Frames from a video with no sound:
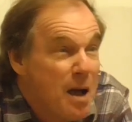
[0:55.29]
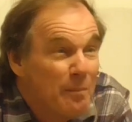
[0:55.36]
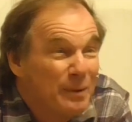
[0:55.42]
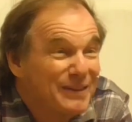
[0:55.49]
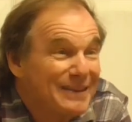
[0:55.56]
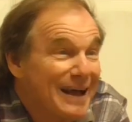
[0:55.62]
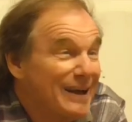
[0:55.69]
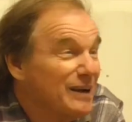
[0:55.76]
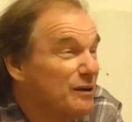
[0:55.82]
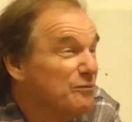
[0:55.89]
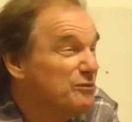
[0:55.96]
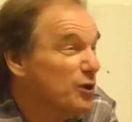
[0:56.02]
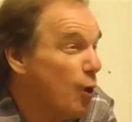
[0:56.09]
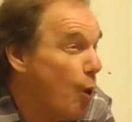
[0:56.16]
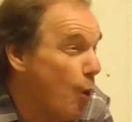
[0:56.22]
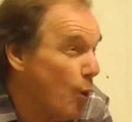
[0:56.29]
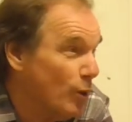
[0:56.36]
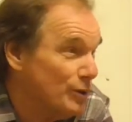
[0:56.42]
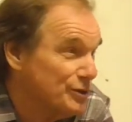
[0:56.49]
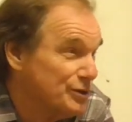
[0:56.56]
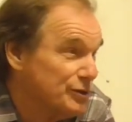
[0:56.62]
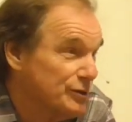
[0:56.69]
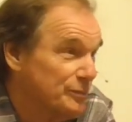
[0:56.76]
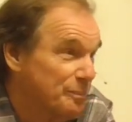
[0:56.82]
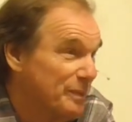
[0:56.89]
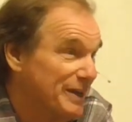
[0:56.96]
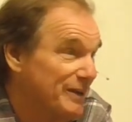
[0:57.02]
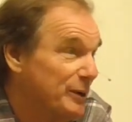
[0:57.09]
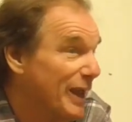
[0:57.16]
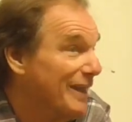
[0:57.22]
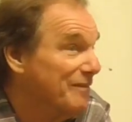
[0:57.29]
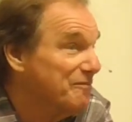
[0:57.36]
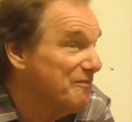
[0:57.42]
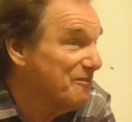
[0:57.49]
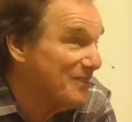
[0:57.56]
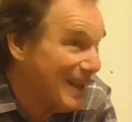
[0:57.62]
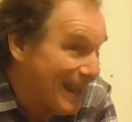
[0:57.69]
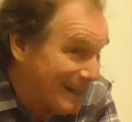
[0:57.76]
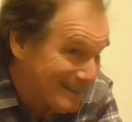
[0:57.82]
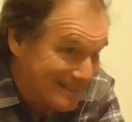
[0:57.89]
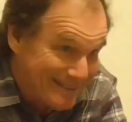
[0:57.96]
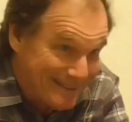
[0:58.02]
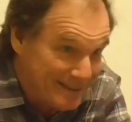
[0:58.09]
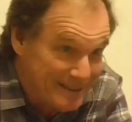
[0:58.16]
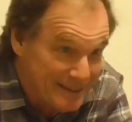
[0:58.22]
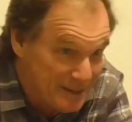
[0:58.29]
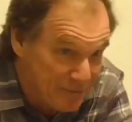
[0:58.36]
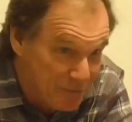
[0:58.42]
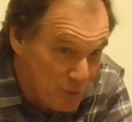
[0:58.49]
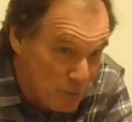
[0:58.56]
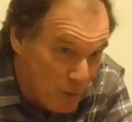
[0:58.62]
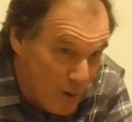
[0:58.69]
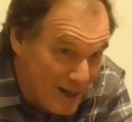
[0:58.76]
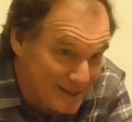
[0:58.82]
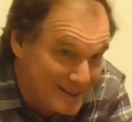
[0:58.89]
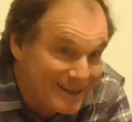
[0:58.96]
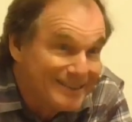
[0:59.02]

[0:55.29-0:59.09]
But that, of course, could be inflected in different ways.